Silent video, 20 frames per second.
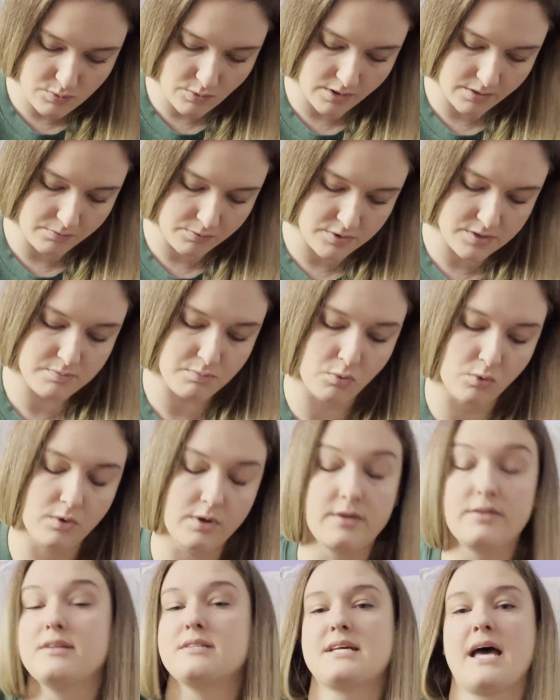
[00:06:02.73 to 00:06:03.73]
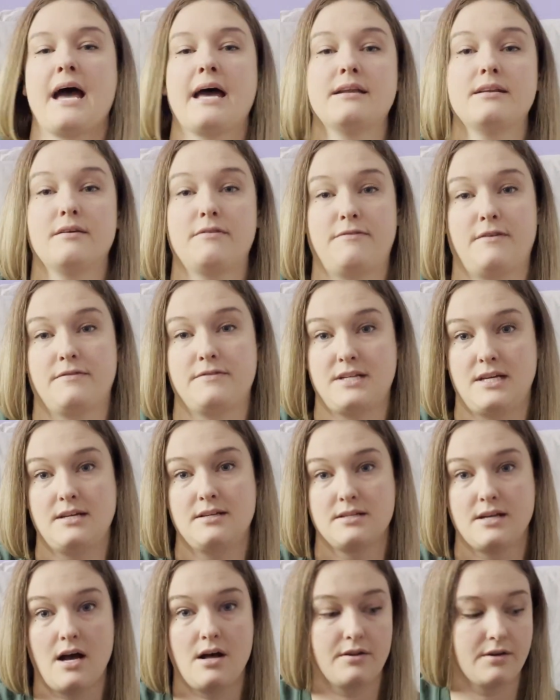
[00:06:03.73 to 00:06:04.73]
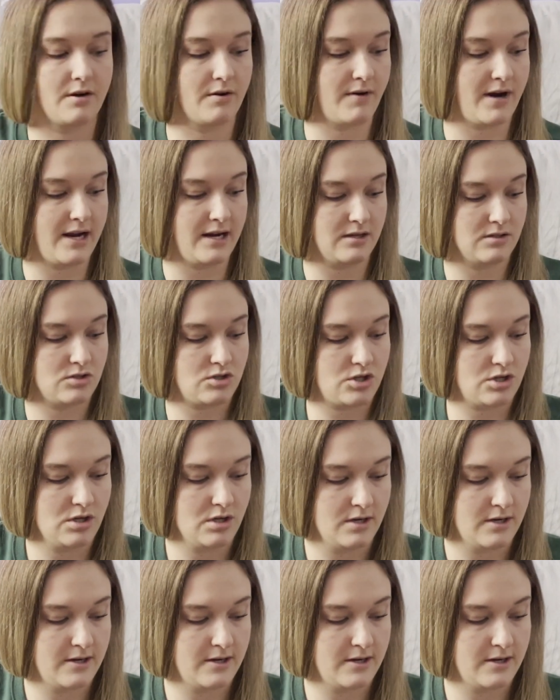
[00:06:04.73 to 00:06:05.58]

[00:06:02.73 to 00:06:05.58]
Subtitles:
one was more in the $10 to $15 range.